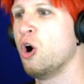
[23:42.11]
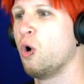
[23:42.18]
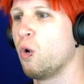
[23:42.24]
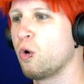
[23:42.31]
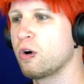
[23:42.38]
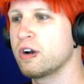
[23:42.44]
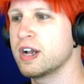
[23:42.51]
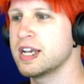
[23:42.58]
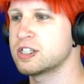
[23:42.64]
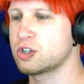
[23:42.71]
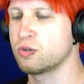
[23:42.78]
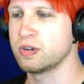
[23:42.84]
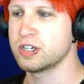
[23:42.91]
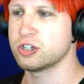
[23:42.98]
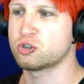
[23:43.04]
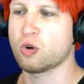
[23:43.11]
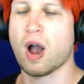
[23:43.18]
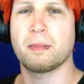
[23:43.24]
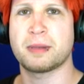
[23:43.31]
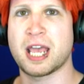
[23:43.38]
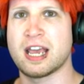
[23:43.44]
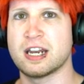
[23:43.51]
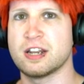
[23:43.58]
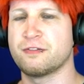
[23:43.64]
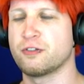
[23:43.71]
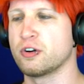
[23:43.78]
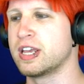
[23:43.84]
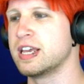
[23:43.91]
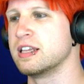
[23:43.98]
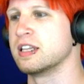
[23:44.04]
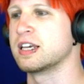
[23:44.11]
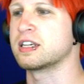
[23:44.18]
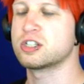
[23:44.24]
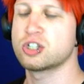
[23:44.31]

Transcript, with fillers: Or it's going to drop candy for healing.